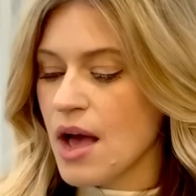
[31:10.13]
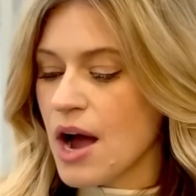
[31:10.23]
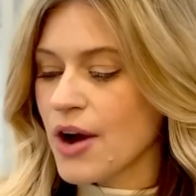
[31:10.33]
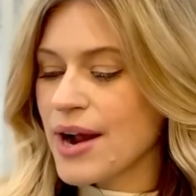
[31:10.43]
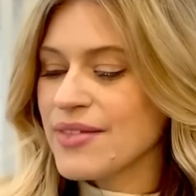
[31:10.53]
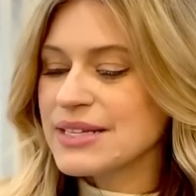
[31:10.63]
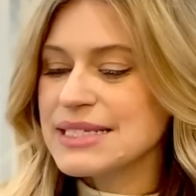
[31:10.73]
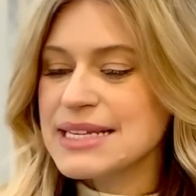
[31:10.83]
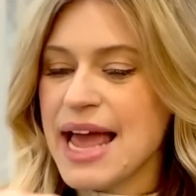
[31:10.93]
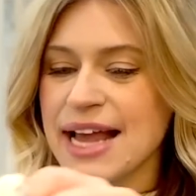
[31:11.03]
All right, this
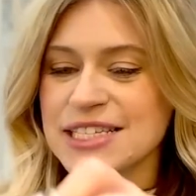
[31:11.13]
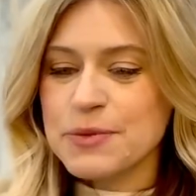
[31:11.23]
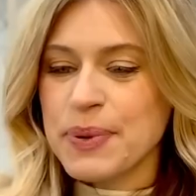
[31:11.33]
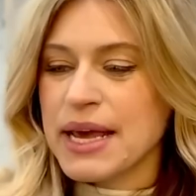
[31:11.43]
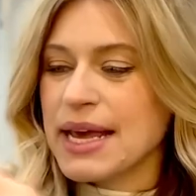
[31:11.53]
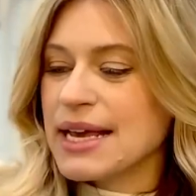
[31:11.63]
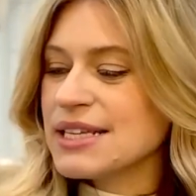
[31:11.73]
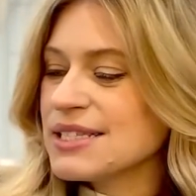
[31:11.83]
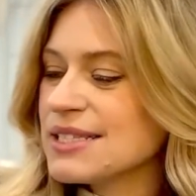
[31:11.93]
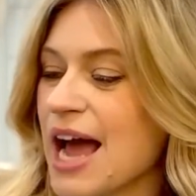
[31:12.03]
next
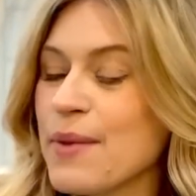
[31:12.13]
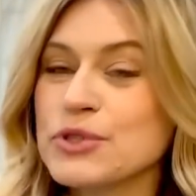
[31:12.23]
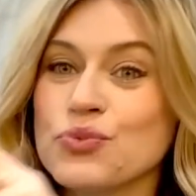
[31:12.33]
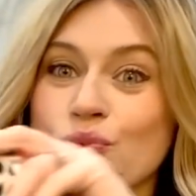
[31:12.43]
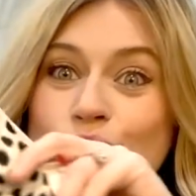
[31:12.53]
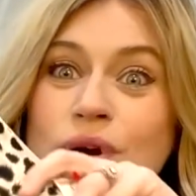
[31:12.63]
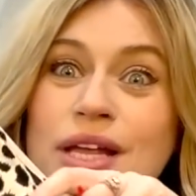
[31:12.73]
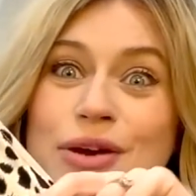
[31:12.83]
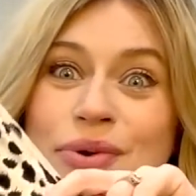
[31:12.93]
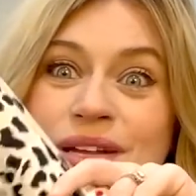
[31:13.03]
piece, I was
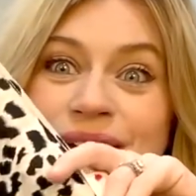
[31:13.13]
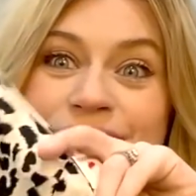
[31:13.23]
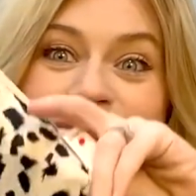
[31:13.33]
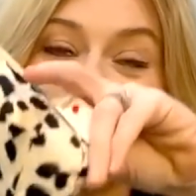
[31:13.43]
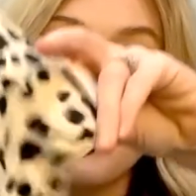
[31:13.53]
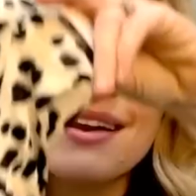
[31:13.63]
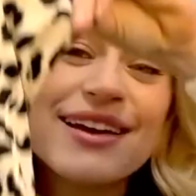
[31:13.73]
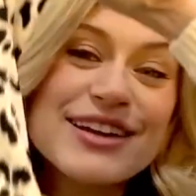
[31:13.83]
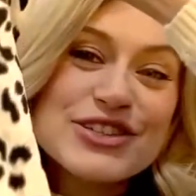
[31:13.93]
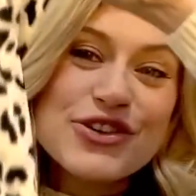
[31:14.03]
really
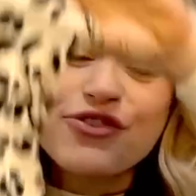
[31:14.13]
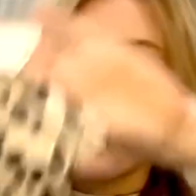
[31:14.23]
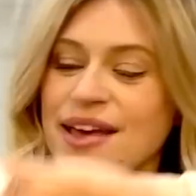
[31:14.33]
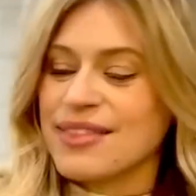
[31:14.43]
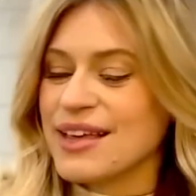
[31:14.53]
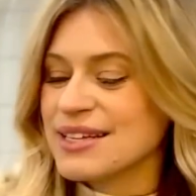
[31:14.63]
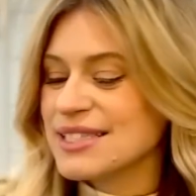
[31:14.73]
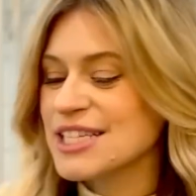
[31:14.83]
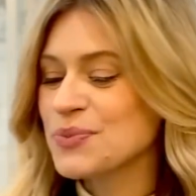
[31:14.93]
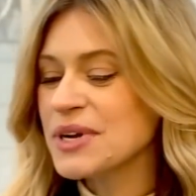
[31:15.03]
excited to find this.
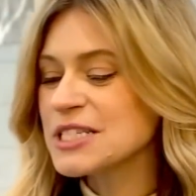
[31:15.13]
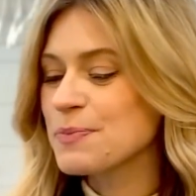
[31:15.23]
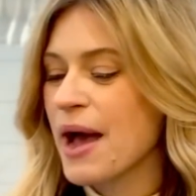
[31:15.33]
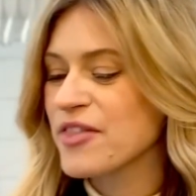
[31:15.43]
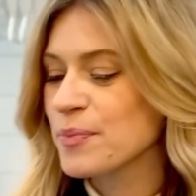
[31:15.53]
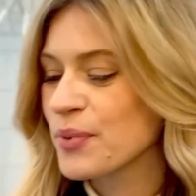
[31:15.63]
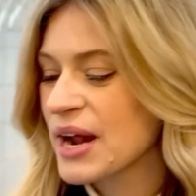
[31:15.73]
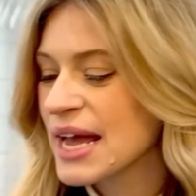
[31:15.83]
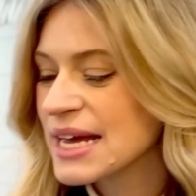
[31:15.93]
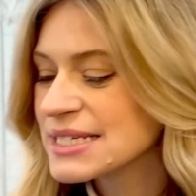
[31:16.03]
This one is by the
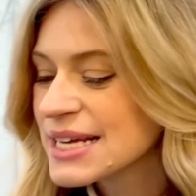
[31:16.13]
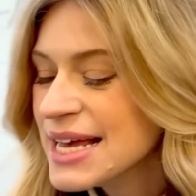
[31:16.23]
brand